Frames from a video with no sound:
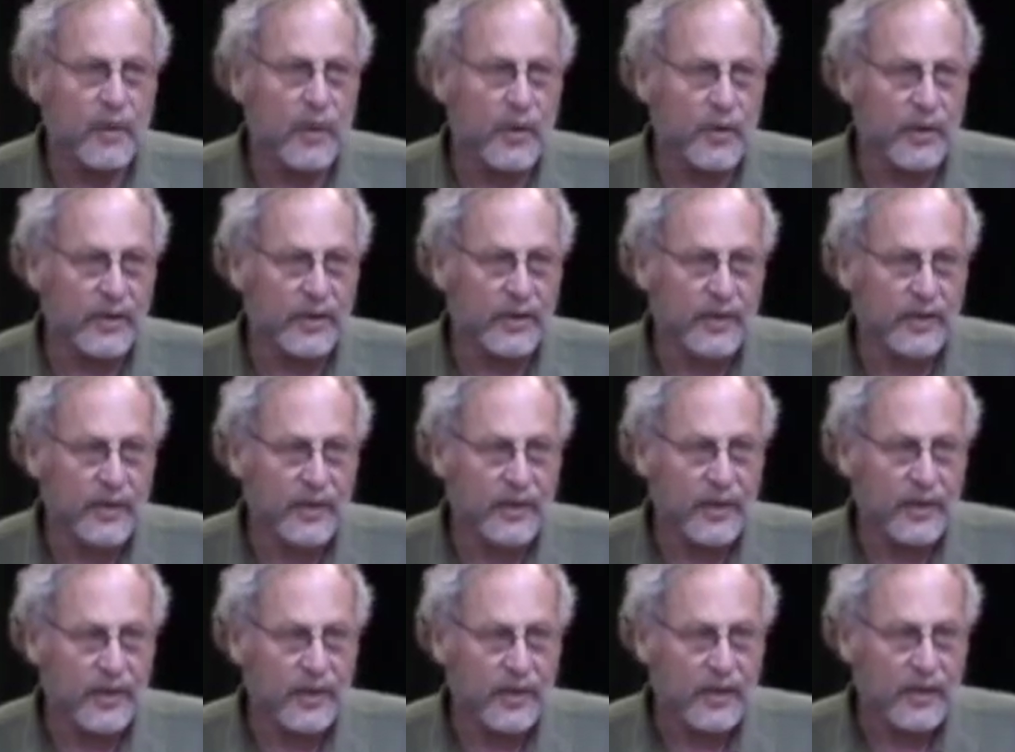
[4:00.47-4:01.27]
poet,
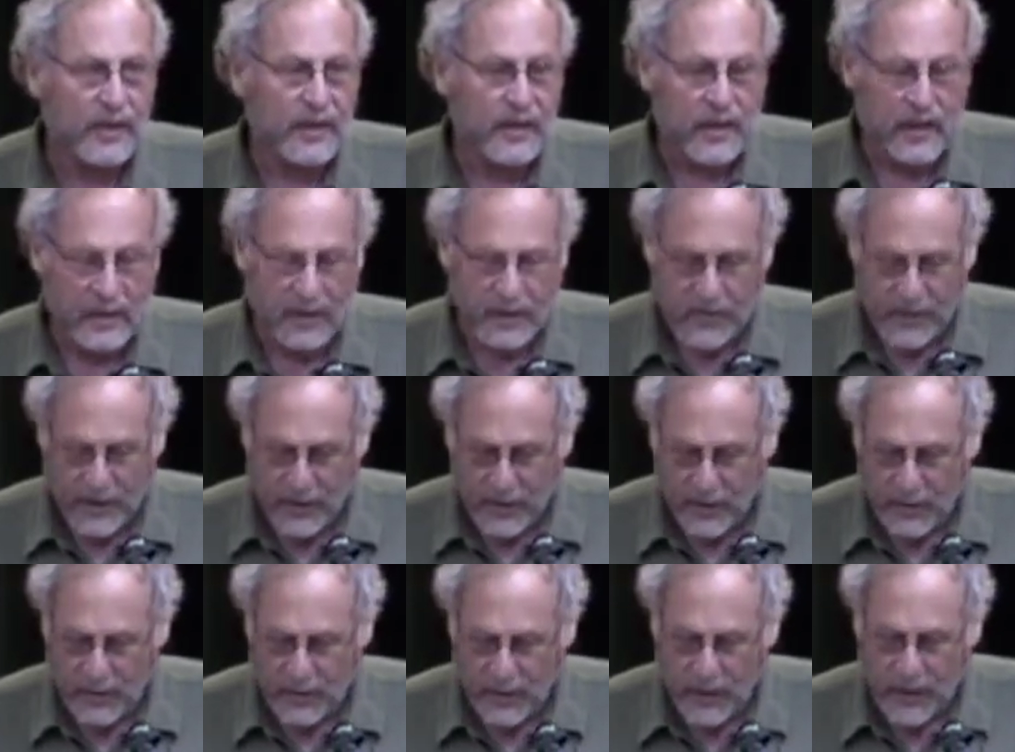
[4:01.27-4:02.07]

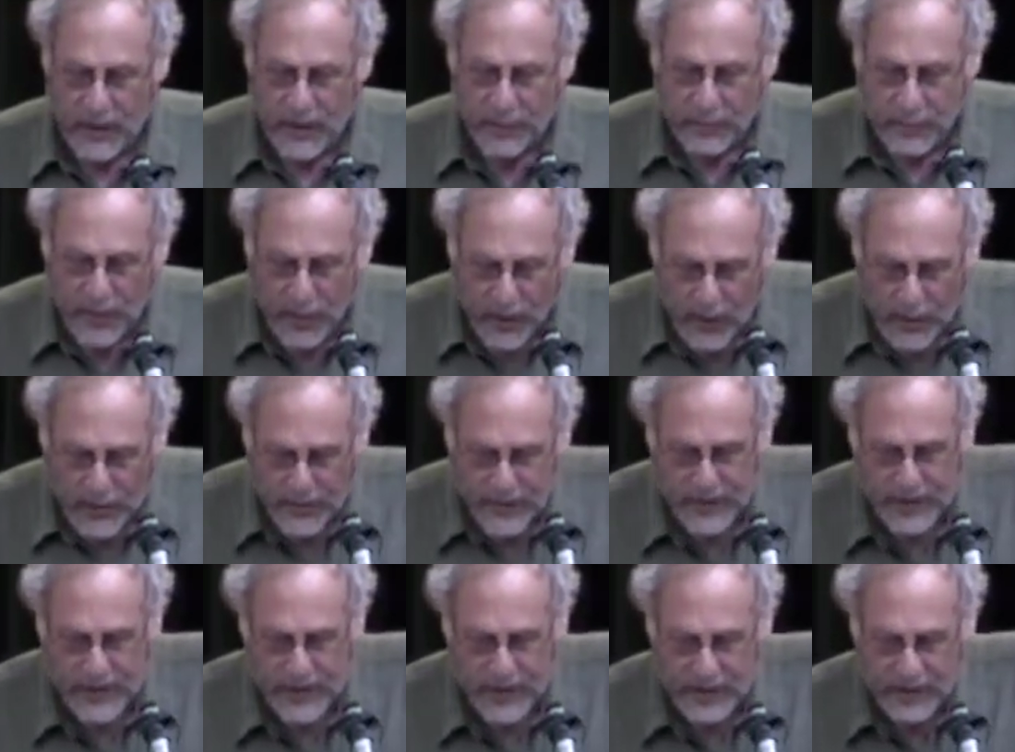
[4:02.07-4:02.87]
what her, what her
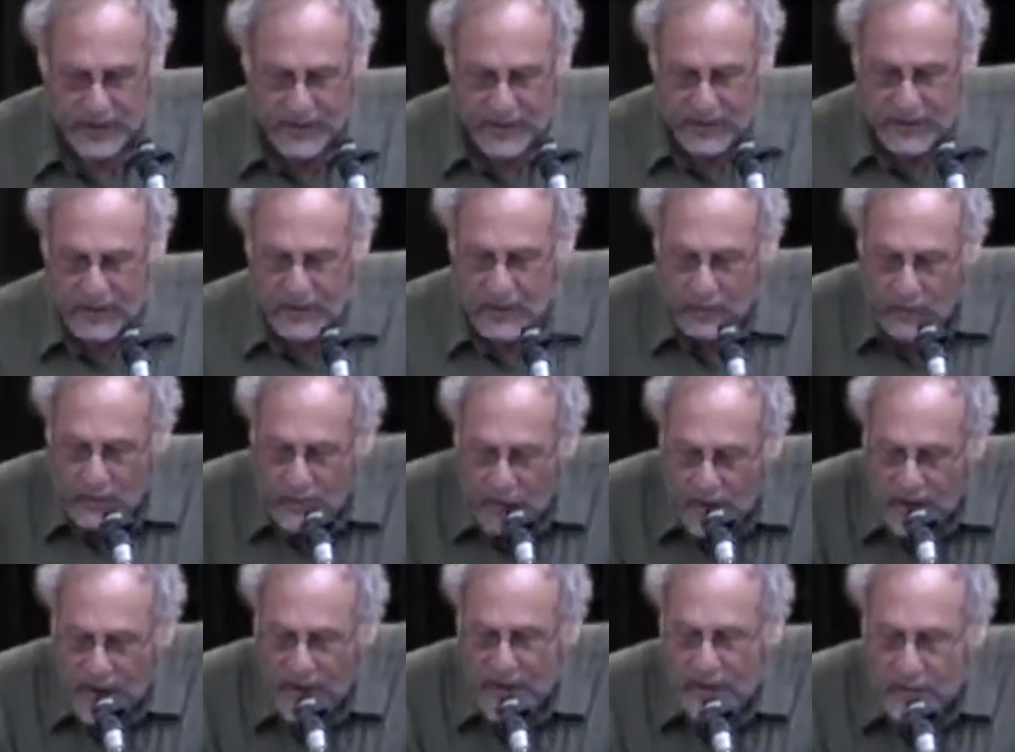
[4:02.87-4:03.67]
poetry
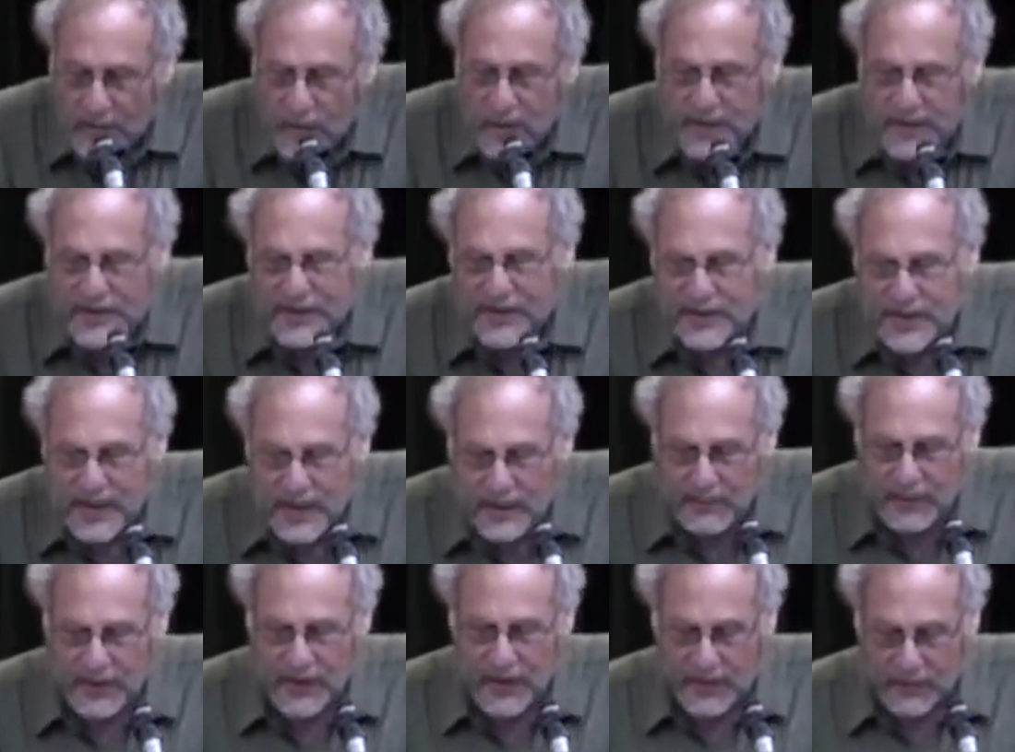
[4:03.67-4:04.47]
was, was the
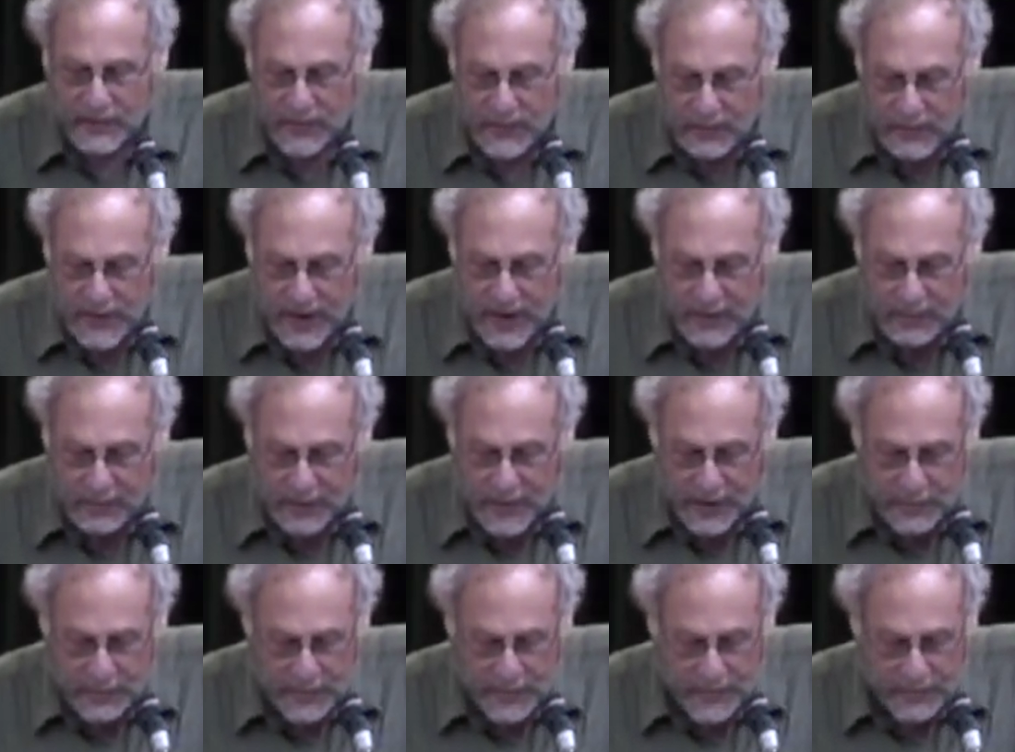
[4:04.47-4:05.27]
same thing for many
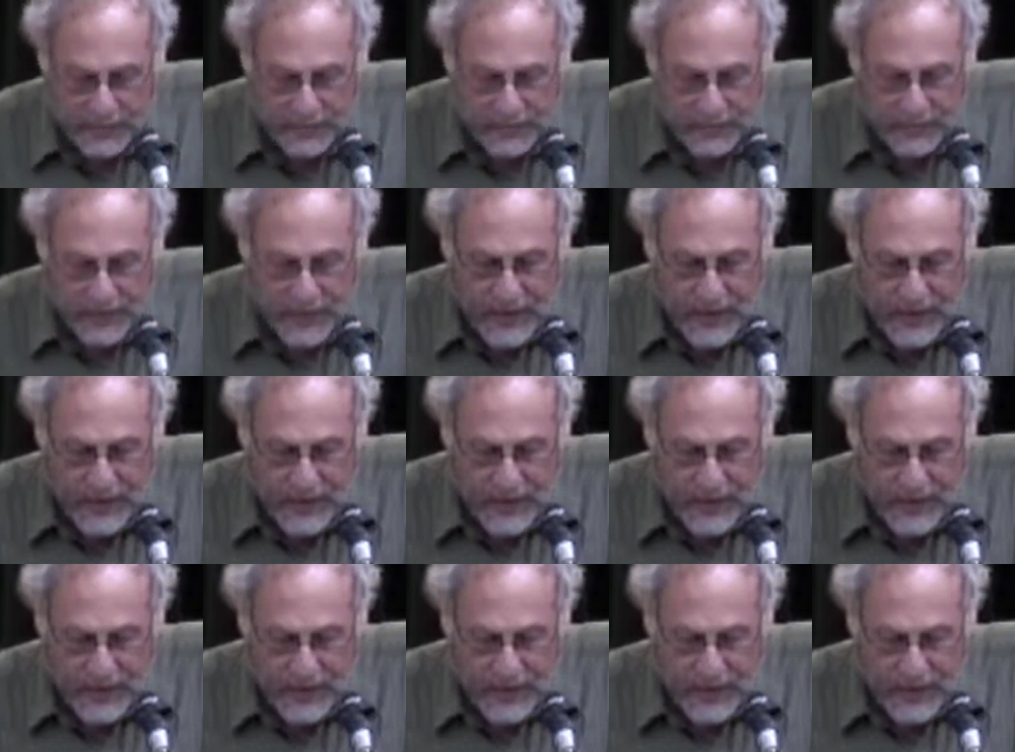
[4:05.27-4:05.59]
people,